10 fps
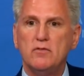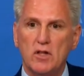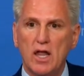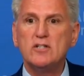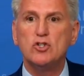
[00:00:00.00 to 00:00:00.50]
if
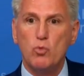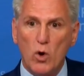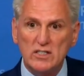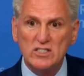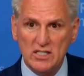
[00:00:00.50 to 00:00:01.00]
the election
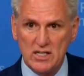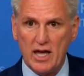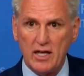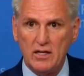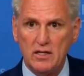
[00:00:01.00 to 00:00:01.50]
was
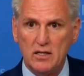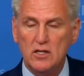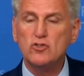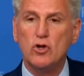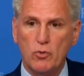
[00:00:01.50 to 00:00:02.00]
today,
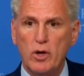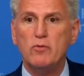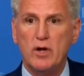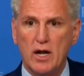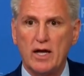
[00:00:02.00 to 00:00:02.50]
is going to
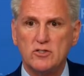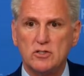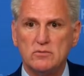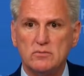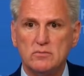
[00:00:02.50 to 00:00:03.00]
win re-election?